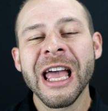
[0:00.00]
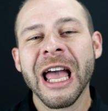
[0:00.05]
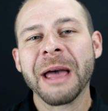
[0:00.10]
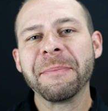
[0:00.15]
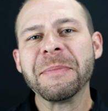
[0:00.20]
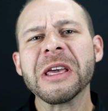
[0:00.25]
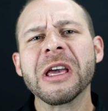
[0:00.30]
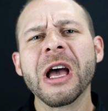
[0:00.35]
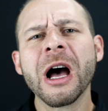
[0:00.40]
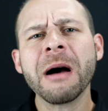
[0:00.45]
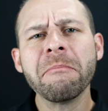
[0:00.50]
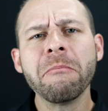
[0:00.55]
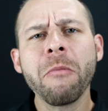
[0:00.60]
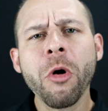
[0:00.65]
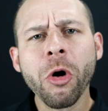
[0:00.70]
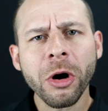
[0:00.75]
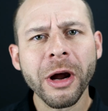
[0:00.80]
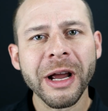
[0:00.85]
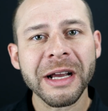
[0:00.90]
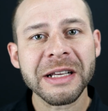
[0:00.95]
and become
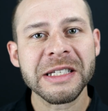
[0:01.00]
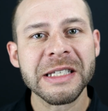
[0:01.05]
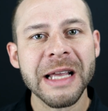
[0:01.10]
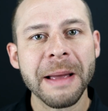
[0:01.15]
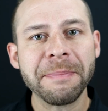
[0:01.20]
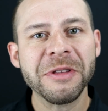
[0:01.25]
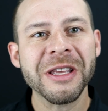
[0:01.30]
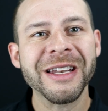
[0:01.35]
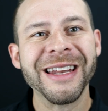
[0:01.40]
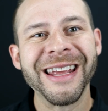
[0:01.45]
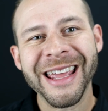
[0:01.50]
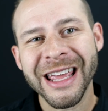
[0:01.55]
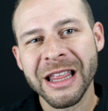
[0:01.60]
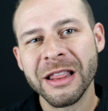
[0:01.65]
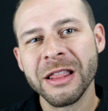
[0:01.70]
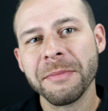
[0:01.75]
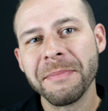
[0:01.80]
more accepted in